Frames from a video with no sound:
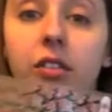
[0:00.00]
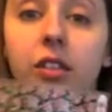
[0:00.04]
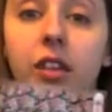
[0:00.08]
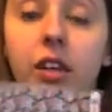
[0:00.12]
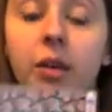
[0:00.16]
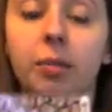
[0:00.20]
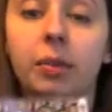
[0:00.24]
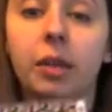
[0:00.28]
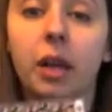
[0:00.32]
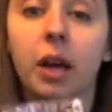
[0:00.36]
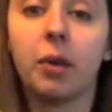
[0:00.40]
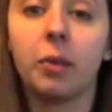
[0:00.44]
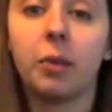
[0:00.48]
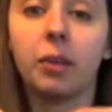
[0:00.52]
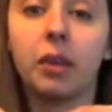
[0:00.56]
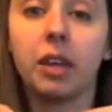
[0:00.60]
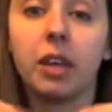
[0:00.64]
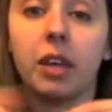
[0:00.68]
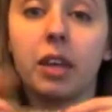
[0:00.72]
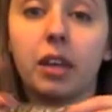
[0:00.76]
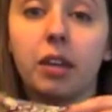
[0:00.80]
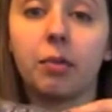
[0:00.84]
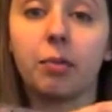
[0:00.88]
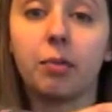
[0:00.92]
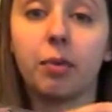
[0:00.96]
that apply with
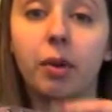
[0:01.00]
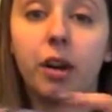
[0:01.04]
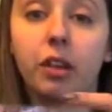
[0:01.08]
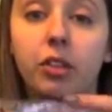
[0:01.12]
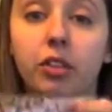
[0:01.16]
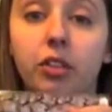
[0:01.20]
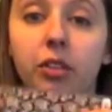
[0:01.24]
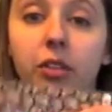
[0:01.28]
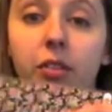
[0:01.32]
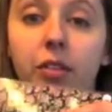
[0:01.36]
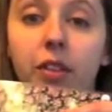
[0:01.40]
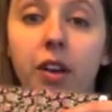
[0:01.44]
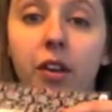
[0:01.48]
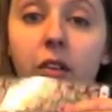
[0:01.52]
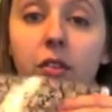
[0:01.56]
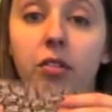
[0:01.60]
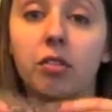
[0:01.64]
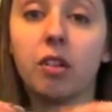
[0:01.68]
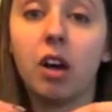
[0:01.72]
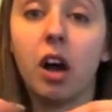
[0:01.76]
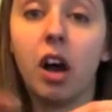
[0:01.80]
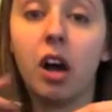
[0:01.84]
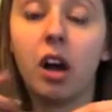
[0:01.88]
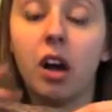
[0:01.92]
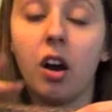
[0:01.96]
heat and pressure. They are
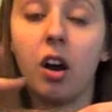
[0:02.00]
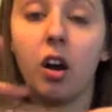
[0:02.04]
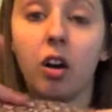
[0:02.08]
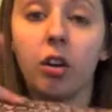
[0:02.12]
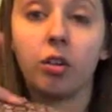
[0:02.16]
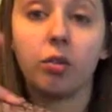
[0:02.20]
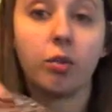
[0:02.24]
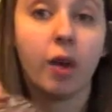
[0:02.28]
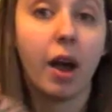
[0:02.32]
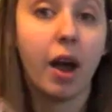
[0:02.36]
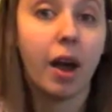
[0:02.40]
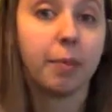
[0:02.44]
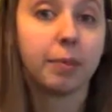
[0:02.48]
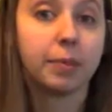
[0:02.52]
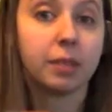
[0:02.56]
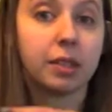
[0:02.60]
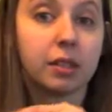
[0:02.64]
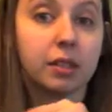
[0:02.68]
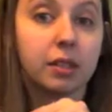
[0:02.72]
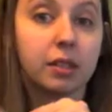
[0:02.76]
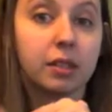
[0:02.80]
not hard wraps.